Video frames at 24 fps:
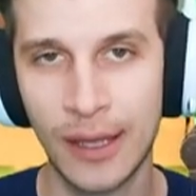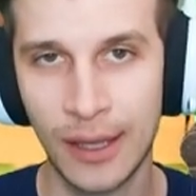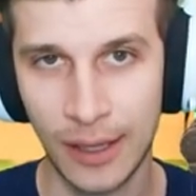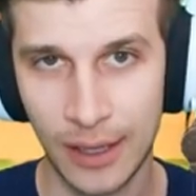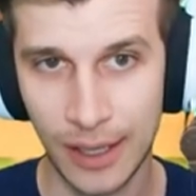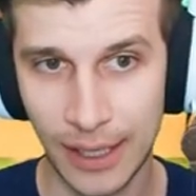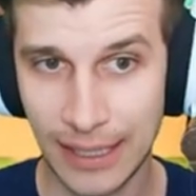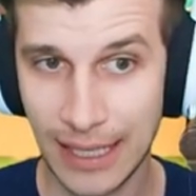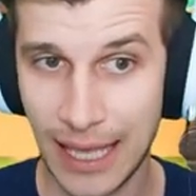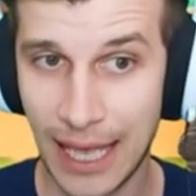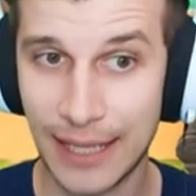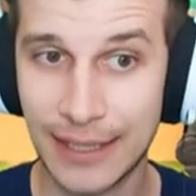
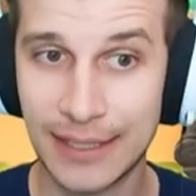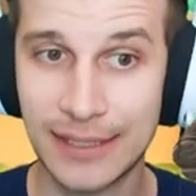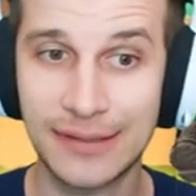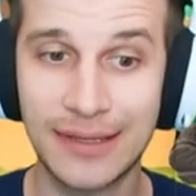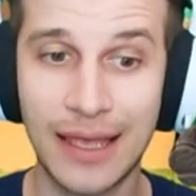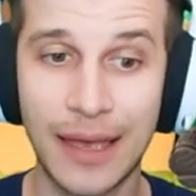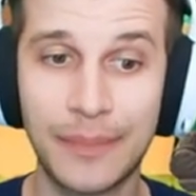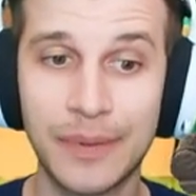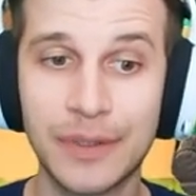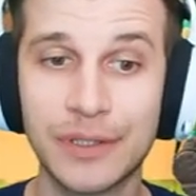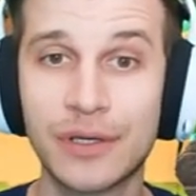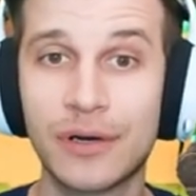Again,
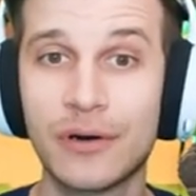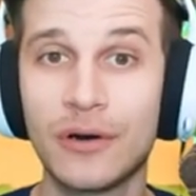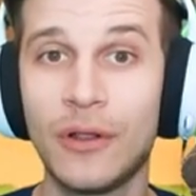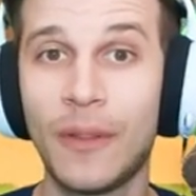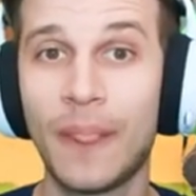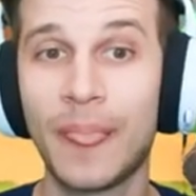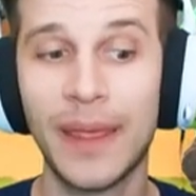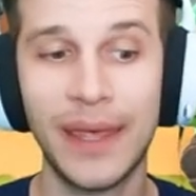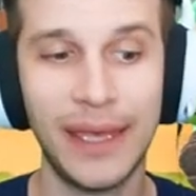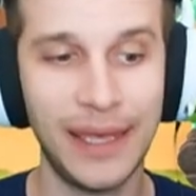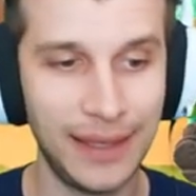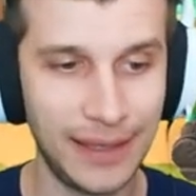snapping turtle
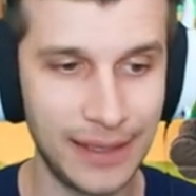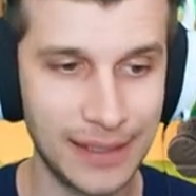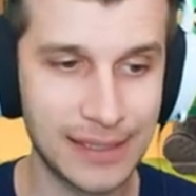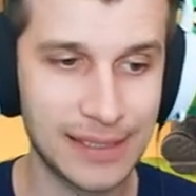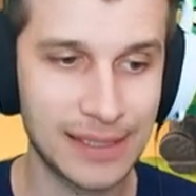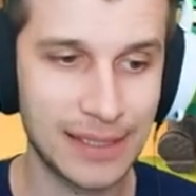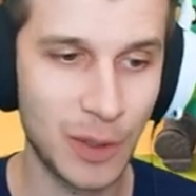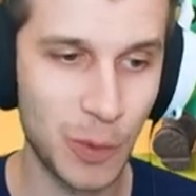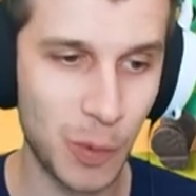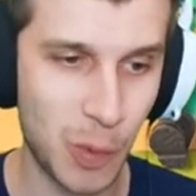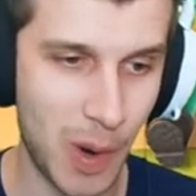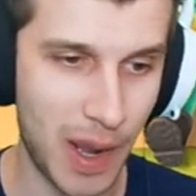is
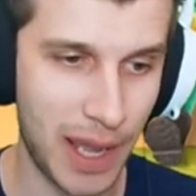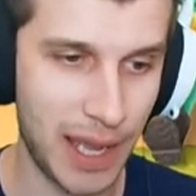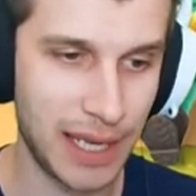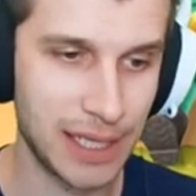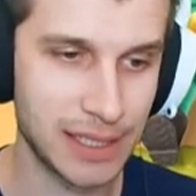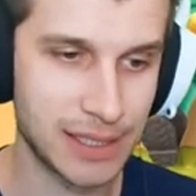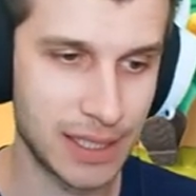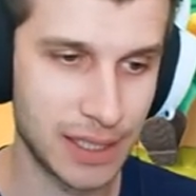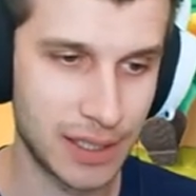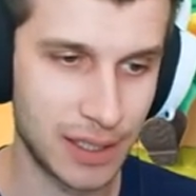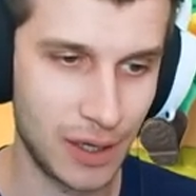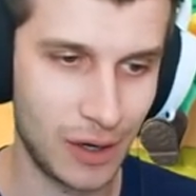the way
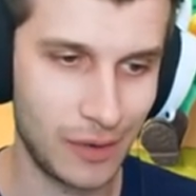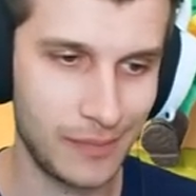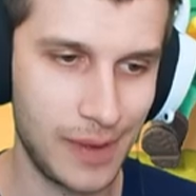to go.